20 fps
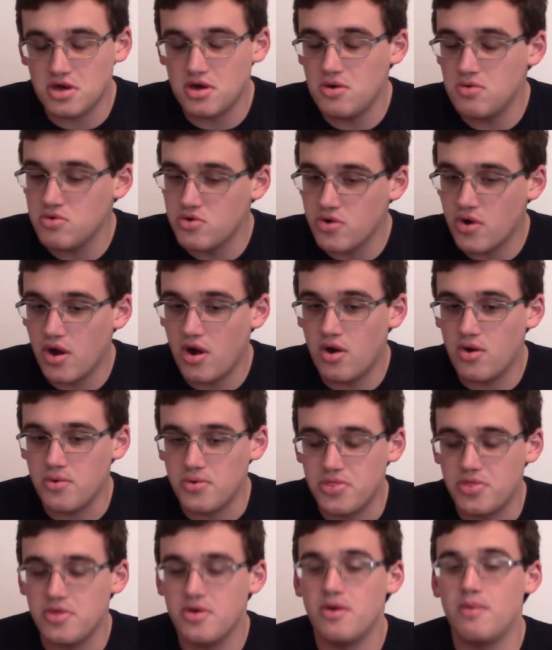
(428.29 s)

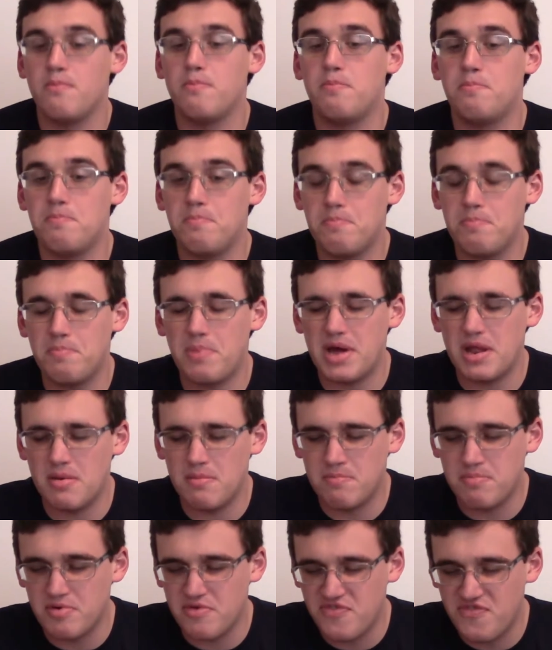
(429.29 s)
growth,
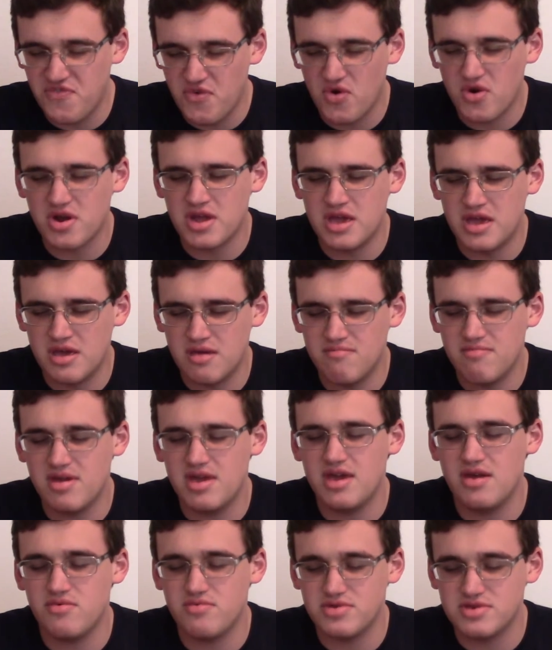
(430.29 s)
but before him,
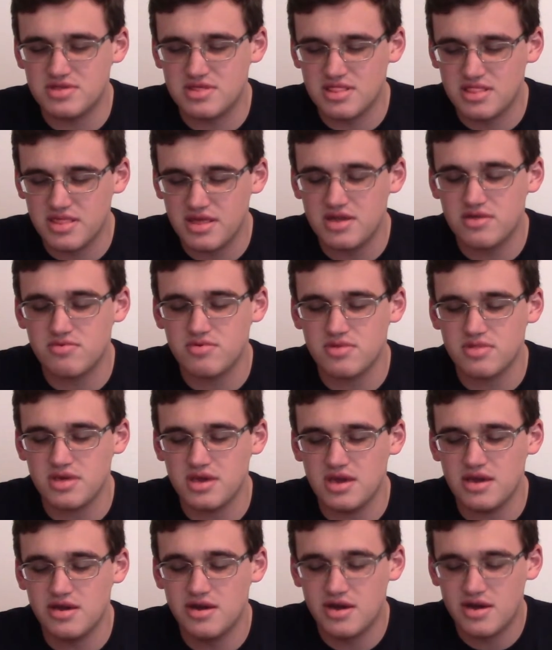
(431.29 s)
it was
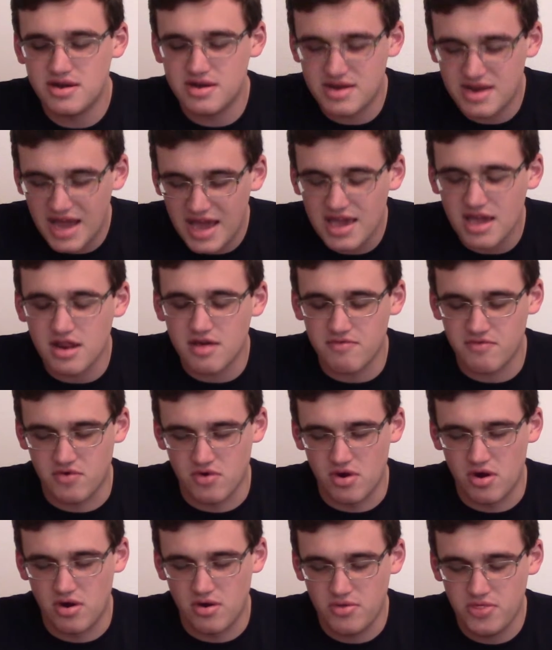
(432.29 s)
literally negative
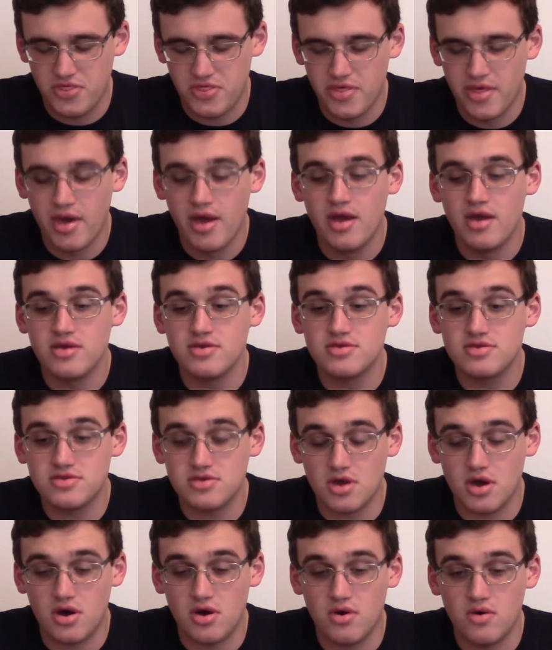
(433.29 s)
growth.
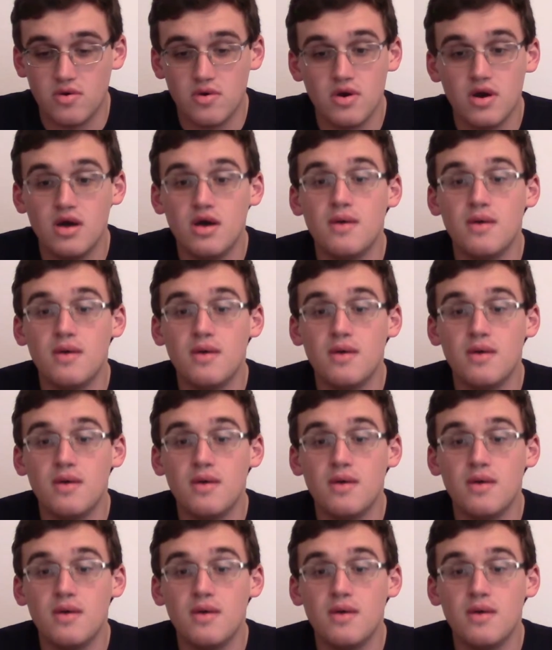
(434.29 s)
So